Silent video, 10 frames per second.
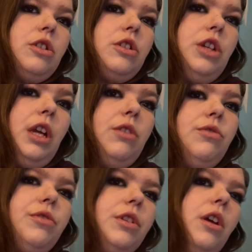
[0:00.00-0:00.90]

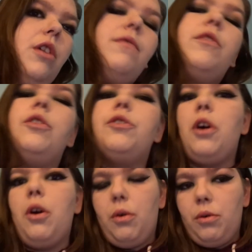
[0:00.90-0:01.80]
children of good
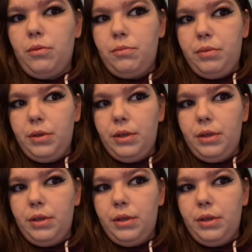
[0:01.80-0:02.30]
hope,